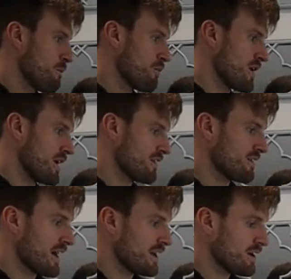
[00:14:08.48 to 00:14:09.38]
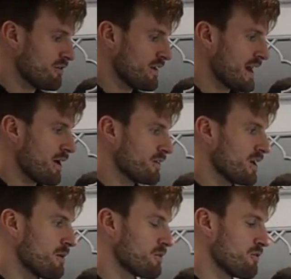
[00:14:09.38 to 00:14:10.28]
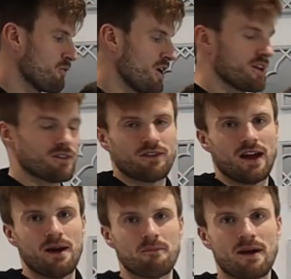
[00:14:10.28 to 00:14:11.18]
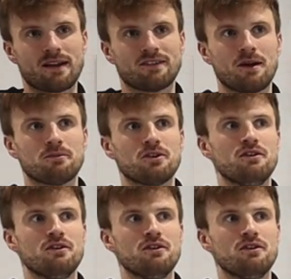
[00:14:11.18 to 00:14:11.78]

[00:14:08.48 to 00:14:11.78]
pretty standard for now in terms of what it, um, in terms